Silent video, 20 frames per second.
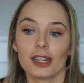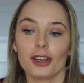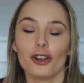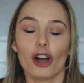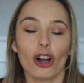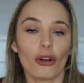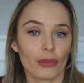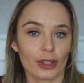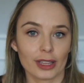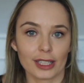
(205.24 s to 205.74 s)

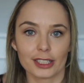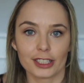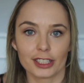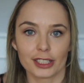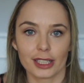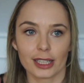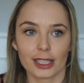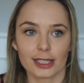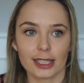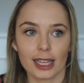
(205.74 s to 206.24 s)
not
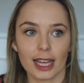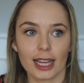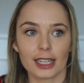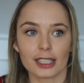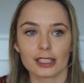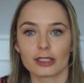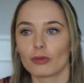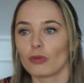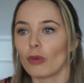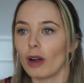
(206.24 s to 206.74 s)
religious in the
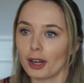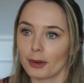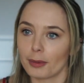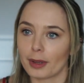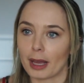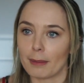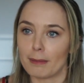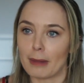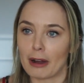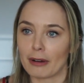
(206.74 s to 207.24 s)
slightest. Why did we
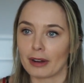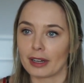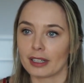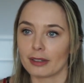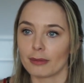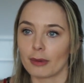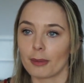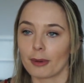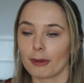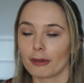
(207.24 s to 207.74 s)
get
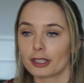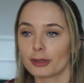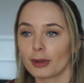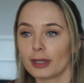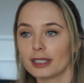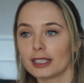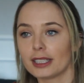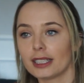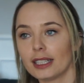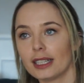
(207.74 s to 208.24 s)
married when we were
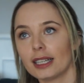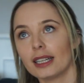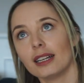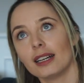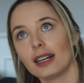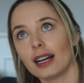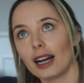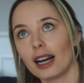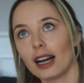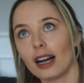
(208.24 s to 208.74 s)
20?
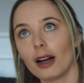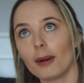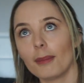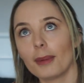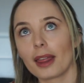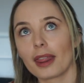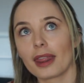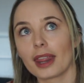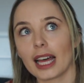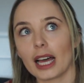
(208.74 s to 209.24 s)

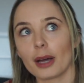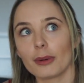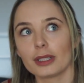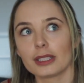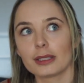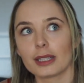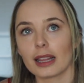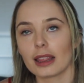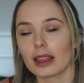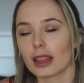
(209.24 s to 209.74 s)
That
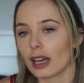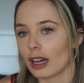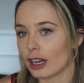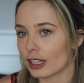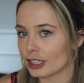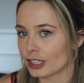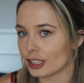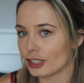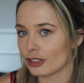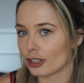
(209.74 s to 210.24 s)
was
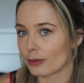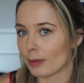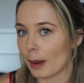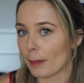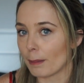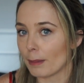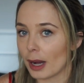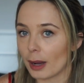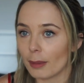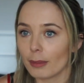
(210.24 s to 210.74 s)
largely due to my
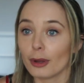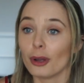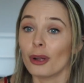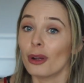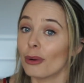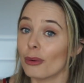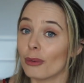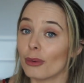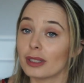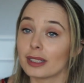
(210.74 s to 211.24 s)
mum,
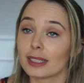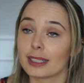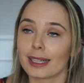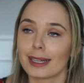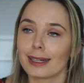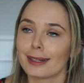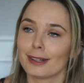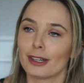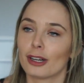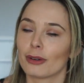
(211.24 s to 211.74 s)
who, once
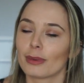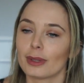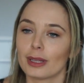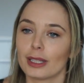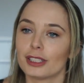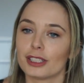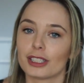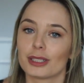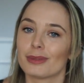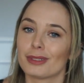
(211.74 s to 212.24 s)
again, not
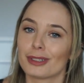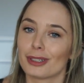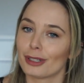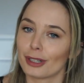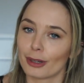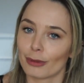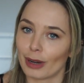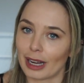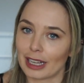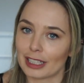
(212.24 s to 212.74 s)
religious. We don't
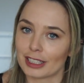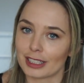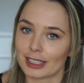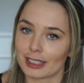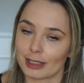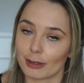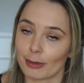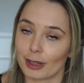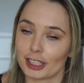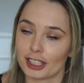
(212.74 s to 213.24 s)
know why
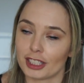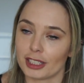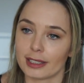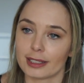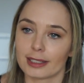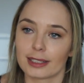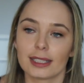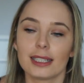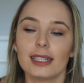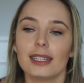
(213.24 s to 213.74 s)
she's the way she
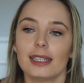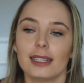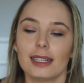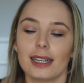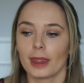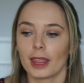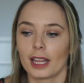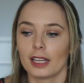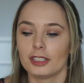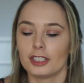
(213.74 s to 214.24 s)
is.
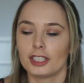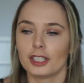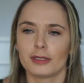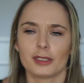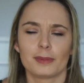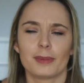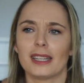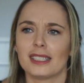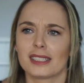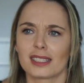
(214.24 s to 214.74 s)
She
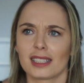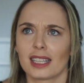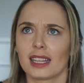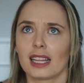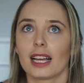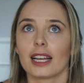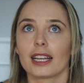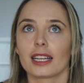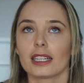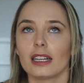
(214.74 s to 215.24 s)
was basically
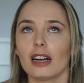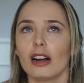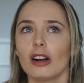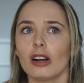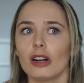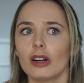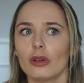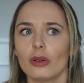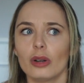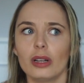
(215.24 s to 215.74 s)
like,
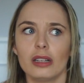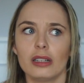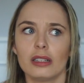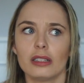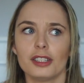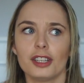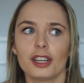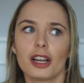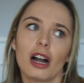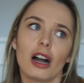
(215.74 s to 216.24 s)
oh,
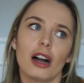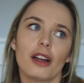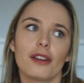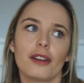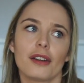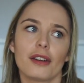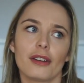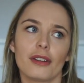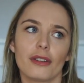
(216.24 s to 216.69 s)
you can't